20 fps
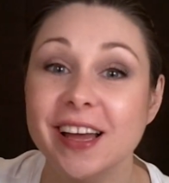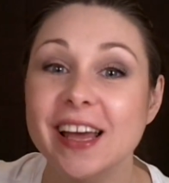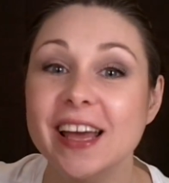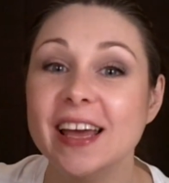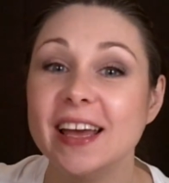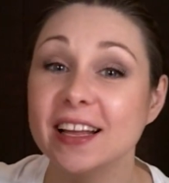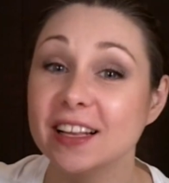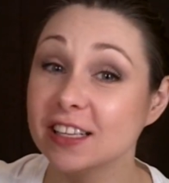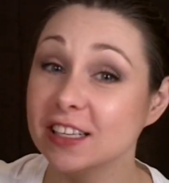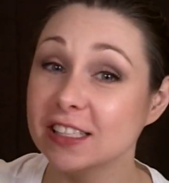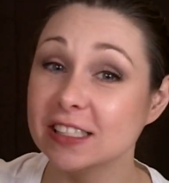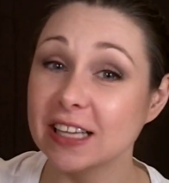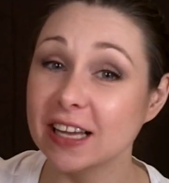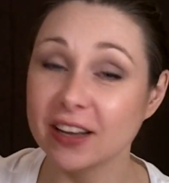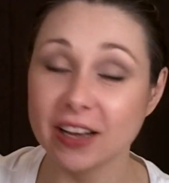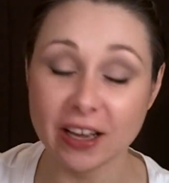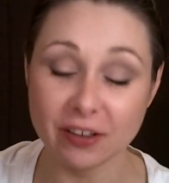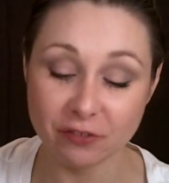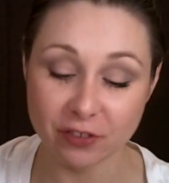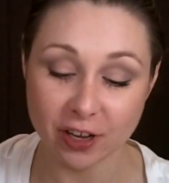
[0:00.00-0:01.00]
like it looks
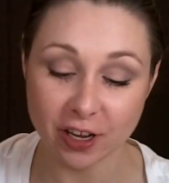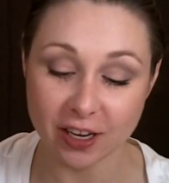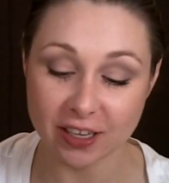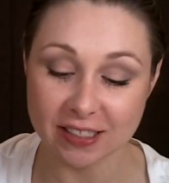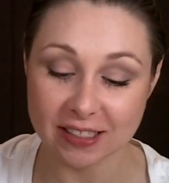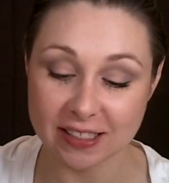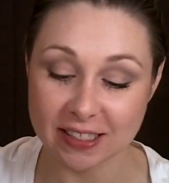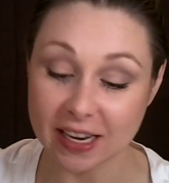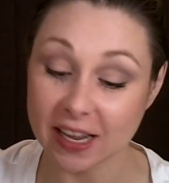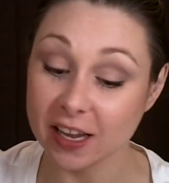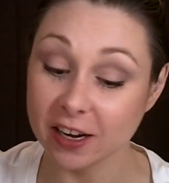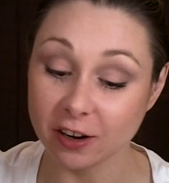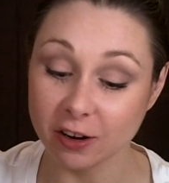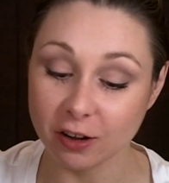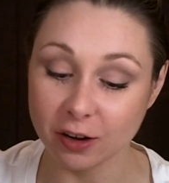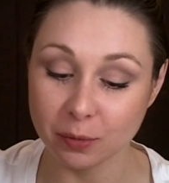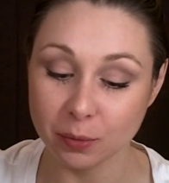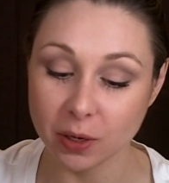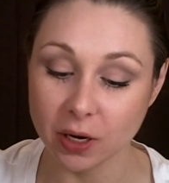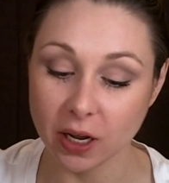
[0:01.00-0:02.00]
like I've got a stain
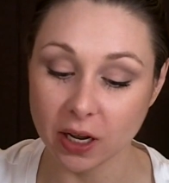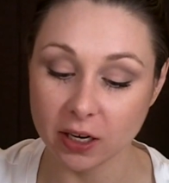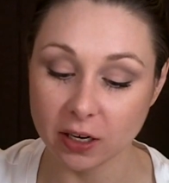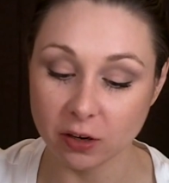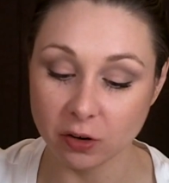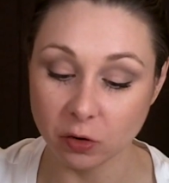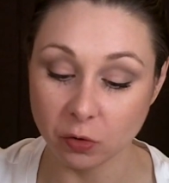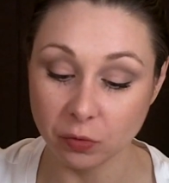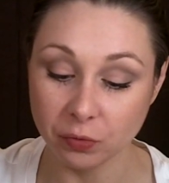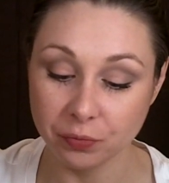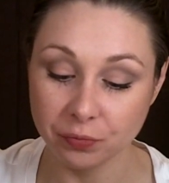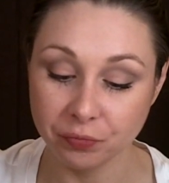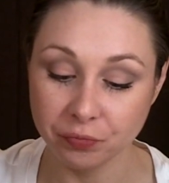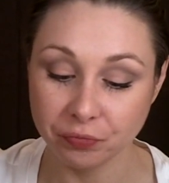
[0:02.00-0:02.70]
on, but I don't.